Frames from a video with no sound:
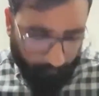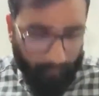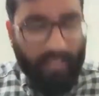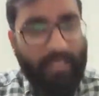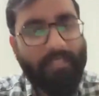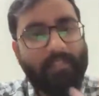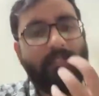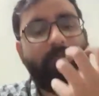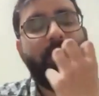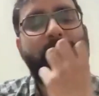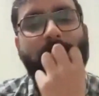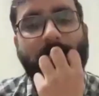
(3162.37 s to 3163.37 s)
a part in the
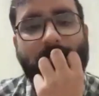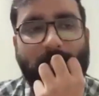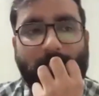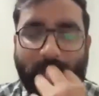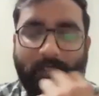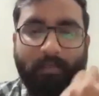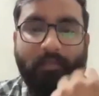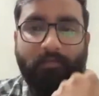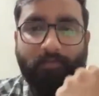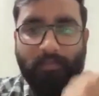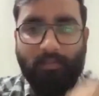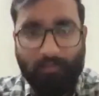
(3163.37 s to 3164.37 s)
paper. I mean,
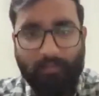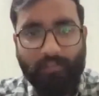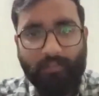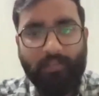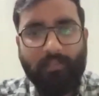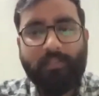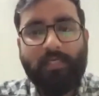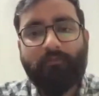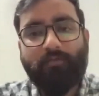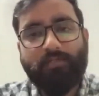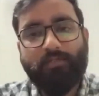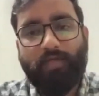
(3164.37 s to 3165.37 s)
this
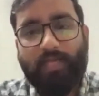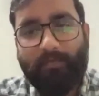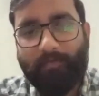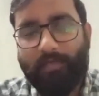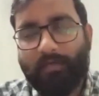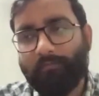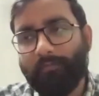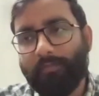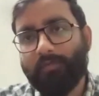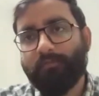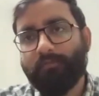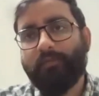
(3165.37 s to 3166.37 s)
draft does not have it
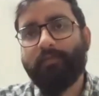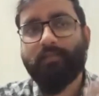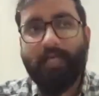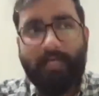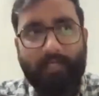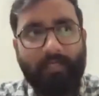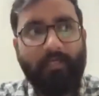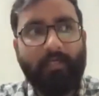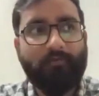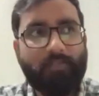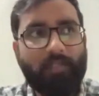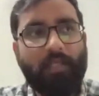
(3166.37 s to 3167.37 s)
because when I was writing it, I
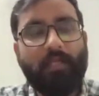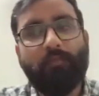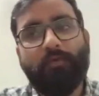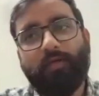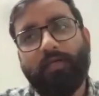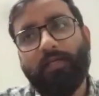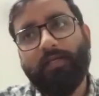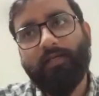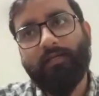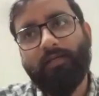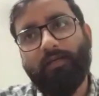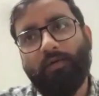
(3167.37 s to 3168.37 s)
was thinking about it
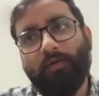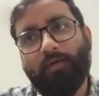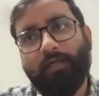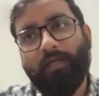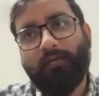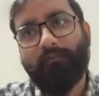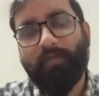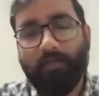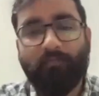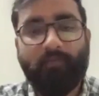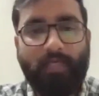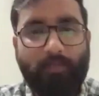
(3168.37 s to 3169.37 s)
and did not have
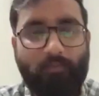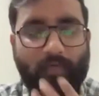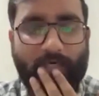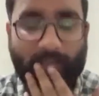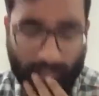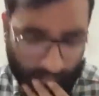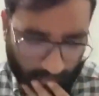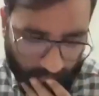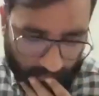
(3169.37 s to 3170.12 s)
enough time to write it.